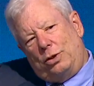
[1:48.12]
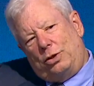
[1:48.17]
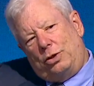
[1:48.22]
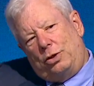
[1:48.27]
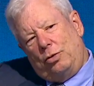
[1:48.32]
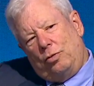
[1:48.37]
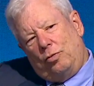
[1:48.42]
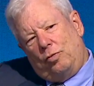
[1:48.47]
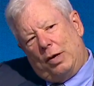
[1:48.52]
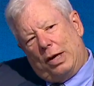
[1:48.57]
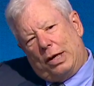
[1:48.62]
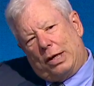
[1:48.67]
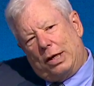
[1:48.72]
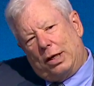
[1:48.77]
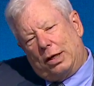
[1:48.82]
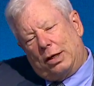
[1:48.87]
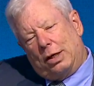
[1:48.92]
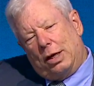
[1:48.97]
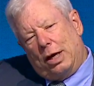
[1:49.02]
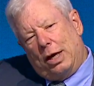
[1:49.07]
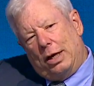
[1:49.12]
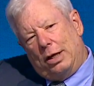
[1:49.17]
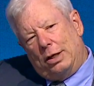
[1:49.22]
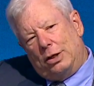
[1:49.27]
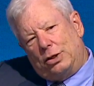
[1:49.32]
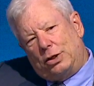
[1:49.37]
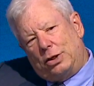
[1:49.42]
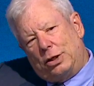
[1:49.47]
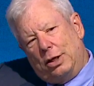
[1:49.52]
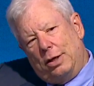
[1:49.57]
you
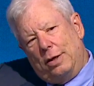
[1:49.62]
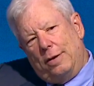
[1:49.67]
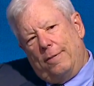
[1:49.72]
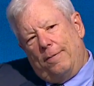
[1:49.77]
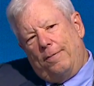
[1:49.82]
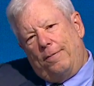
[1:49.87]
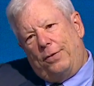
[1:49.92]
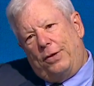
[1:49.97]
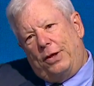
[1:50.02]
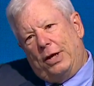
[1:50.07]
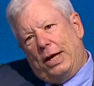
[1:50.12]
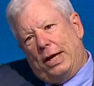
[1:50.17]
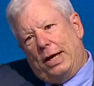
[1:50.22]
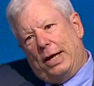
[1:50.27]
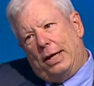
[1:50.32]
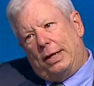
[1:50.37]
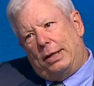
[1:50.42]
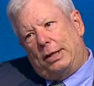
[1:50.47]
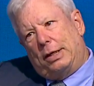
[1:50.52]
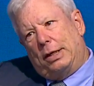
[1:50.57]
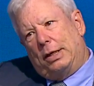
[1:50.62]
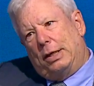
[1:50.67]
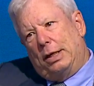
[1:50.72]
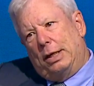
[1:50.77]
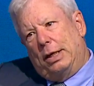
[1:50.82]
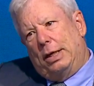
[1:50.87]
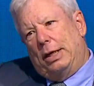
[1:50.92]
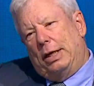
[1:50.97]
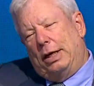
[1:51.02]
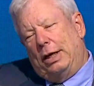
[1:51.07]
recognize that
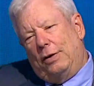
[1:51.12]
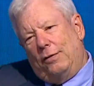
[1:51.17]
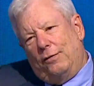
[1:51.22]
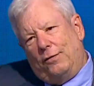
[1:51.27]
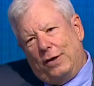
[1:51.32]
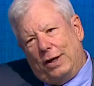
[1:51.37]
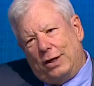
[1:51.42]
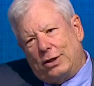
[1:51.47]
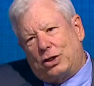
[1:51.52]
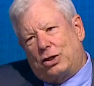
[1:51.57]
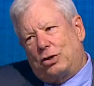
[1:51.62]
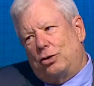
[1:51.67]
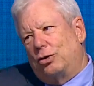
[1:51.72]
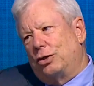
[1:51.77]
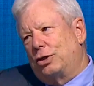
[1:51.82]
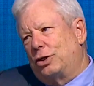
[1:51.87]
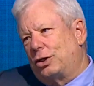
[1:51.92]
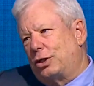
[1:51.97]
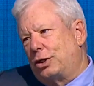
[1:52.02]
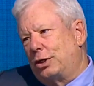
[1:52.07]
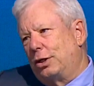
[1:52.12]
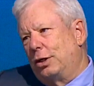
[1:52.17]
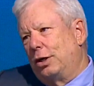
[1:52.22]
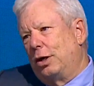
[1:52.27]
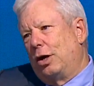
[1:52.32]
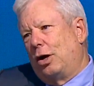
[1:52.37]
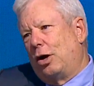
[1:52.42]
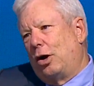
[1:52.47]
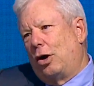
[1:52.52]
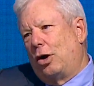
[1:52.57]
investors
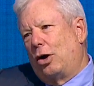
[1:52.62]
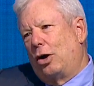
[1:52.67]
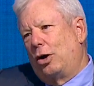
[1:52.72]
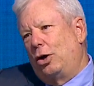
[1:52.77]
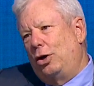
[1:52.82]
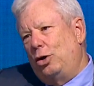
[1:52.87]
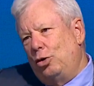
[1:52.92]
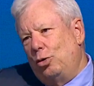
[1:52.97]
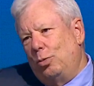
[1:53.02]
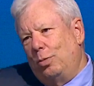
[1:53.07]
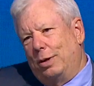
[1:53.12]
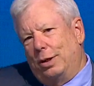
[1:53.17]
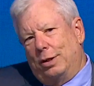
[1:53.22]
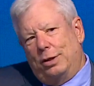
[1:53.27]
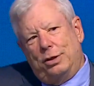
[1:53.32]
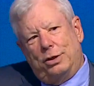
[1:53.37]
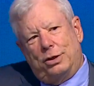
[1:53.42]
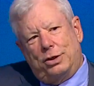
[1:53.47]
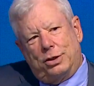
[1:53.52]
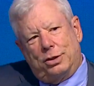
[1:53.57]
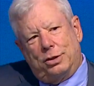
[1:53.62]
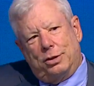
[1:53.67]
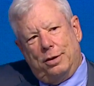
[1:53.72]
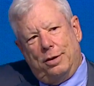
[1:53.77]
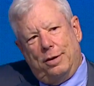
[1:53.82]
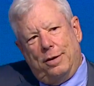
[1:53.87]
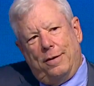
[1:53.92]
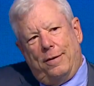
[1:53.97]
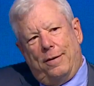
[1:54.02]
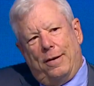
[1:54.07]
are humans
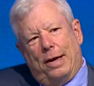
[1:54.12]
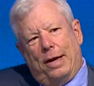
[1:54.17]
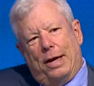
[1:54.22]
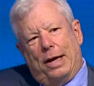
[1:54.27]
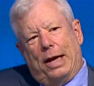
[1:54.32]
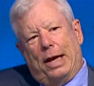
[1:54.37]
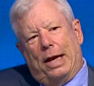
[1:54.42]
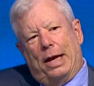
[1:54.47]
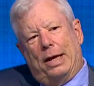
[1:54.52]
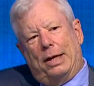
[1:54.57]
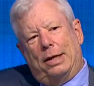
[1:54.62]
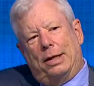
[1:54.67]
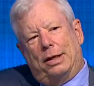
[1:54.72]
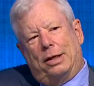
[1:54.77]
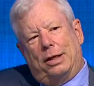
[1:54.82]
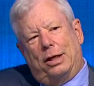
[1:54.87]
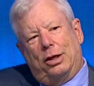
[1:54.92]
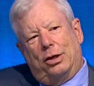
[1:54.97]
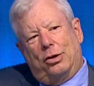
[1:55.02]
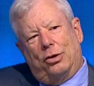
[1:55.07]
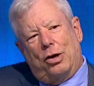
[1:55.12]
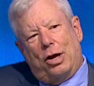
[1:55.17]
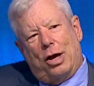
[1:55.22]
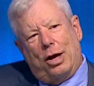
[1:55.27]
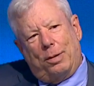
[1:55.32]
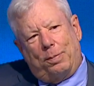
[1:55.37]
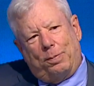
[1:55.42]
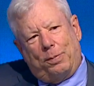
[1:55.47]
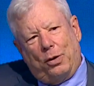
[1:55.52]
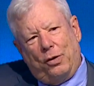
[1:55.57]
and they're
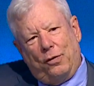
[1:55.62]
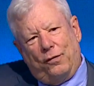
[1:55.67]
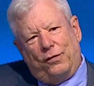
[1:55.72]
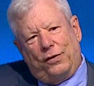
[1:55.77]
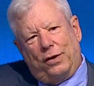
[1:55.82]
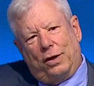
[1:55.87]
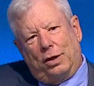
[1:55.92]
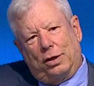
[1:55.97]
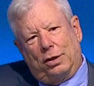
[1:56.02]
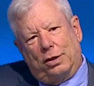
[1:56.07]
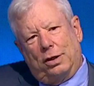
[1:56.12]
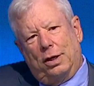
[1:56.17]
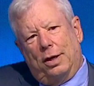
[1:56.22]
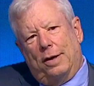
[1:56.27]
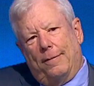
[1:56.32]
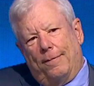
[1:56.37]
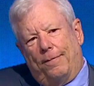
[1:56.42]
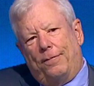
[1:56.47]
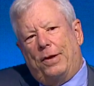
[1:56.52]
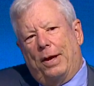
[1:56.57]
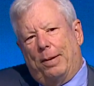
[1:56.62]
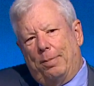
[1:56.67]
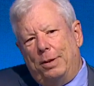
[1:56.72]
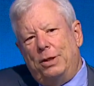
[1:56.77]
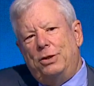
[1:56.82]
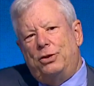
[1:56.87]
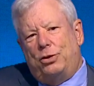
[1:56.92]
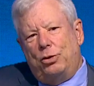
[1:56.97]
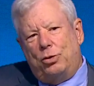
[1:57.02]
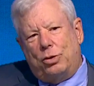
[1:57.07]
not perfect, that
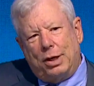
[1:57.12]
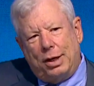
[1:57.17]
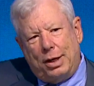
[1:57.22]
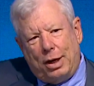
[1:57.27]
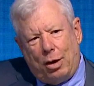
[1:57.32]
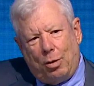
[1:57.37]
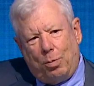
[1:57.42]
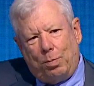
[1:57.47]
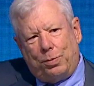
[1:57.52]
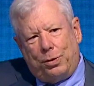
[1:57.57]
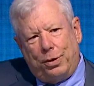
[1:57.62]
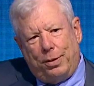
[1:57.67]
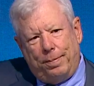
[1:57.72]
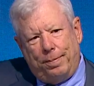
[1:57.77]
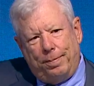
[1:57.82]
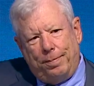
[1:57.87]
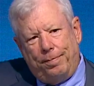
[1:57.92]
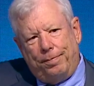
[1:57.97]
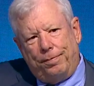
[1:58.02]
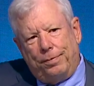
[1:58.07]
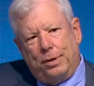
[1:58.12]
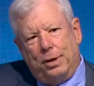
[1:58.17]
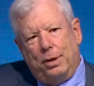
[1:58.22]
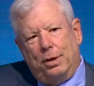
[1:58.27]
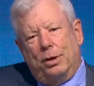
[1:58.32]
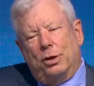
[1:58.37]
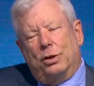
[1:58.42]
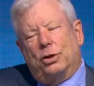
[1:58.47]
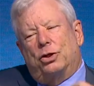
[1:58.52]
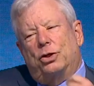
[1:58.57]
means you can help them.
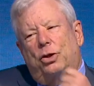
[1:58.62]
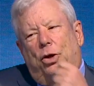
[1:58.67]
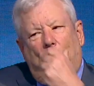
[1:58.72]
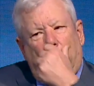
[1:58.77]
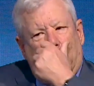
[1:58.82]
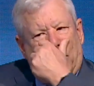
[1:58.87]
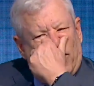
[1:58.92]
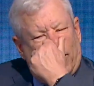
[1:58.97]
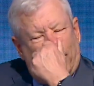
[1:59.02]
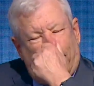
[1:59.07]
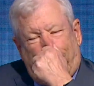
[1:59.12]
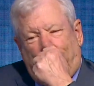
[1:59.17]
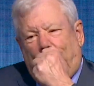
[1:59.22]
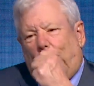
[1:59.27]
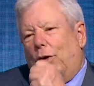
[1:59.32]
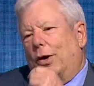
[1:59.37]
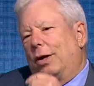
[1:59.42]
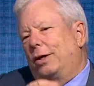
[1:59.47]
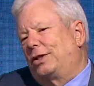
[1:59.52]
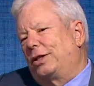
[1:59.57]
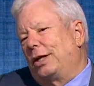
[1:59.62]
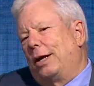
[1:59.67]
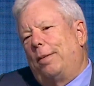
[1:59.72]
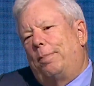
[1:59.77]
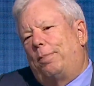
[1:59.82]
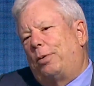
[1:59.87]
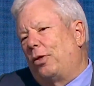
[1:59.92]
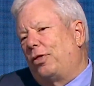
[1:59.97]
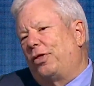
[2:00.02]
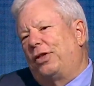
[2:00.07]
So, for
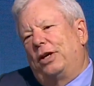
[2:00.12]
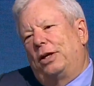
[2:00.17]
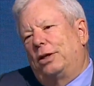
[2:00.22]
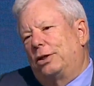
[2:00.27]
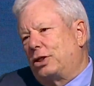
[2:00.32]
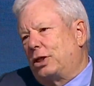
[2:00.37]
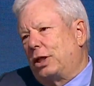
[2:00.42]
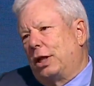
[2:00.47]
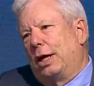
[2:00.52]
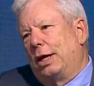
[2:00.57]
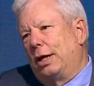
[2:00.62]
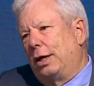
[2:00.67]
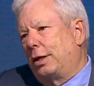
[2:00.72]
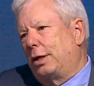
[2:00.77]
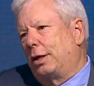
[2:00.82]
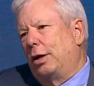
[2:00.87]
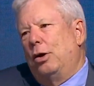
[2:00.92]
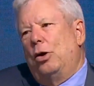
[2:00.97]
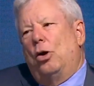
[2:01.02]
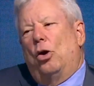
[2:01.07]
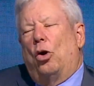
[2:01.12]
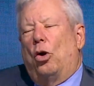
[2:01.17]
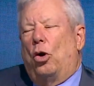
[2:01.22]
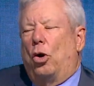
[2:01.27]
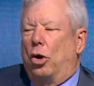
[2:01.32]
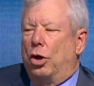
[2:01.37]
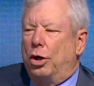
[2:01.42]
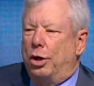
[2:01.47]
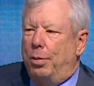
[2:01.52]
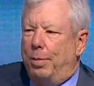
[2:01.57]
example, things like
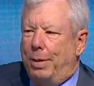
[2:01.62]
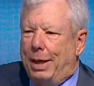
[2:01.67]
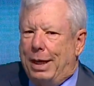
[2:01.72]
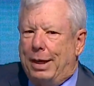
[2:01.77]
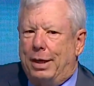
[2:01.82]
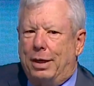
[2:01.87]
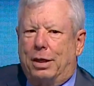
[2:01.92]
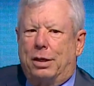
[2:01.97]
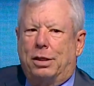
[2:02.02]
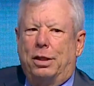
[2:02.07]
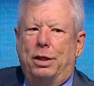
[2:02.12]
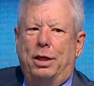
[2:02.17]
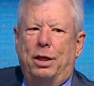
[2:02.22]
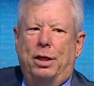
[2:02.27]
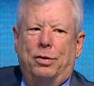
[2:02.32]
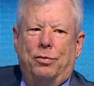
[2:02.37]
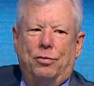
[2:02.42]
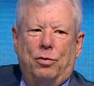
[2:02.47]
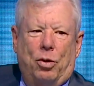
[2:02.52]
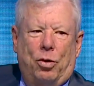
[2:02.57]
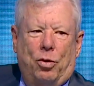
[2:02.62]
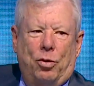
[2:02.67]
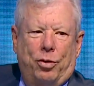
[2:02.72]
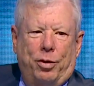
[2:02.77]
automatically enroll